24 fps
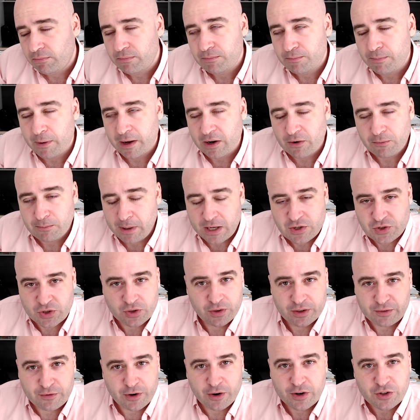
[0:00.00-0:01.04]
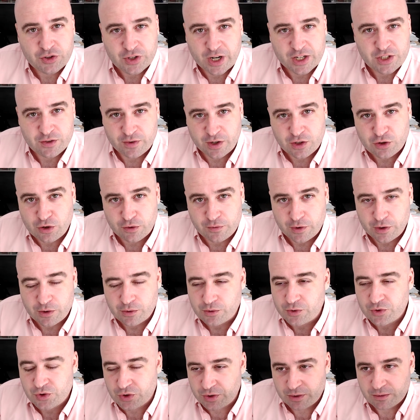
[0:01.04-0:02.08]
basically in various kinds of interviews